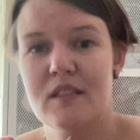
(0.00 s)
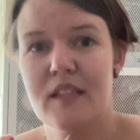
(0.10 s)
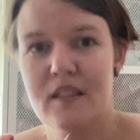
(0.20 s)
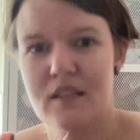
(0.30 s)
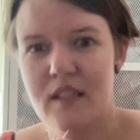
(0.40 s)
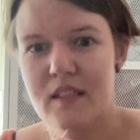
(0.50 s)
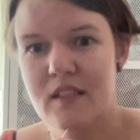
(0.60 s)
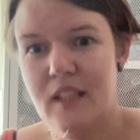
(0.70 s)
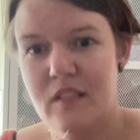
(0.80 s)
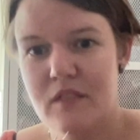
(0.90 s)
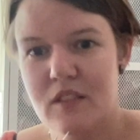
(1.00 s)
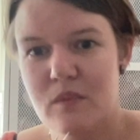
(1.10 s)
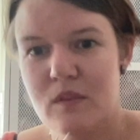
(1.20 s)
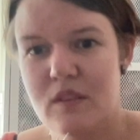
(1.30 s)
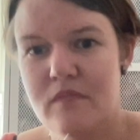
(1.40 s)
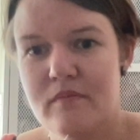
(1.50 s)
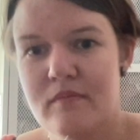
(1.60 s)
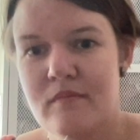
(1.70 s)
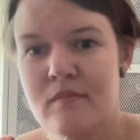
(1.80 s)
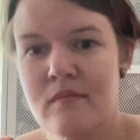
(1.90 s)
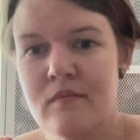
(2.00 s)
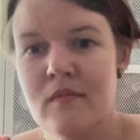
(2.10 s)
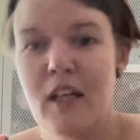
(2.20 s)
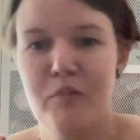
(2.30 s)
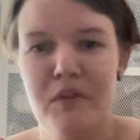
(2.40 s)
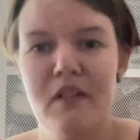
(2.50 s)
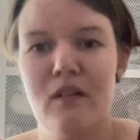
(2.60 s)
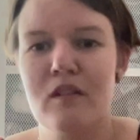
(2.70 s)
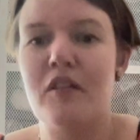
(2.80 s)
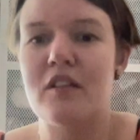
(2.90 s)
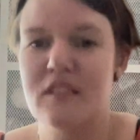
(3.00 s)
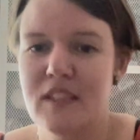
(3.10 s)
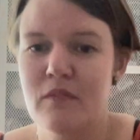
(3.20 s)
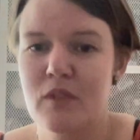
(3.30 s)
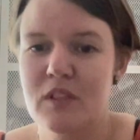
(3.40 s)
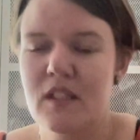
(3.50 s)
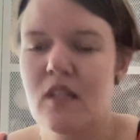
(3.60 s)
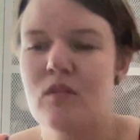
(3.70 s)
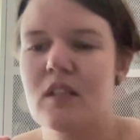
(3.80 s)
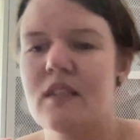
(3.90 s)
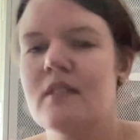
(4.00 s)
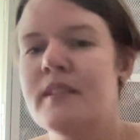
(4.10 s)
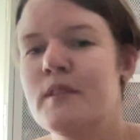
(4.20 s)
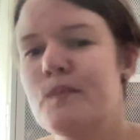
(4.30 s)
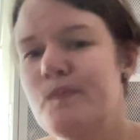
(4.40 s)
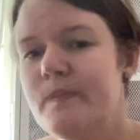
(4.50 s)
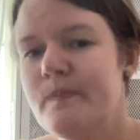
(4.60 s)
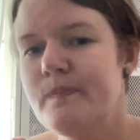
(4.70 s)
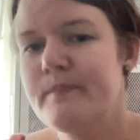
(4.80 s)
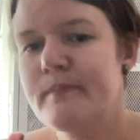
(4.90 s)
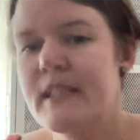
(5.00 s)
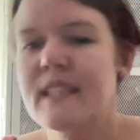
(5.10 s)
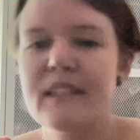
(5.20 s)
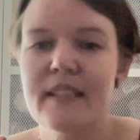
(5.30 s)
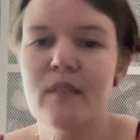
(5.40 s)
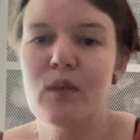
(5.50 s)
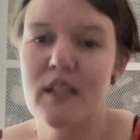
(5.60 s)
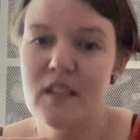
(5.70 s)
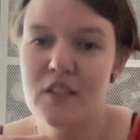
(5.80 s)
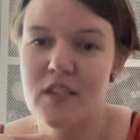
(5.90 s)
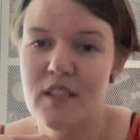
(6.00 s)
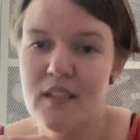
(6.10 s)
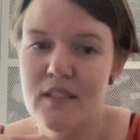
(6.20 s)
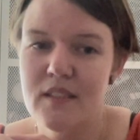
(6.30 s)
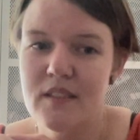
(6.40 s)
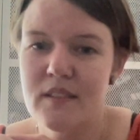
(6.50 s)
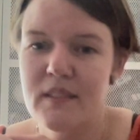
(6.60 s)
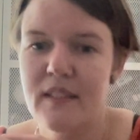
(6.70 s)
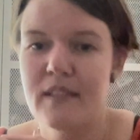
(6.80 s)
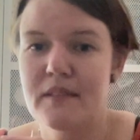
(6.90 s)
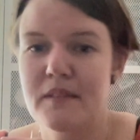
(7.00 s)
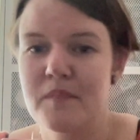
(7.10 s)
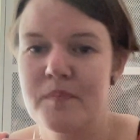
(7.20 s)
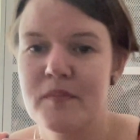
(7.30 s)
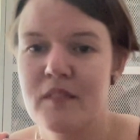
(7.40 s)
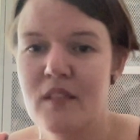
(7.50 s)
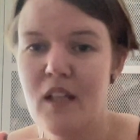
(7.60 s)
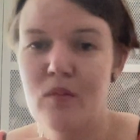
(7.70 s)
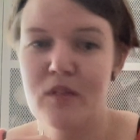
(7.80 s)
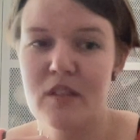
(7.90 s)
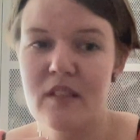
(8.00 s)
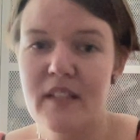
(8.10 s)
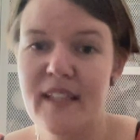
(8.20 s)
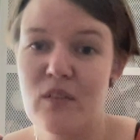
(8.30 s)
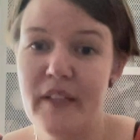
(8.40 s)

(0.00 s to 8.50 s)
the second day at the yarn festival, I've been there already. On the first day I was like, let's see what else she has. And I was like I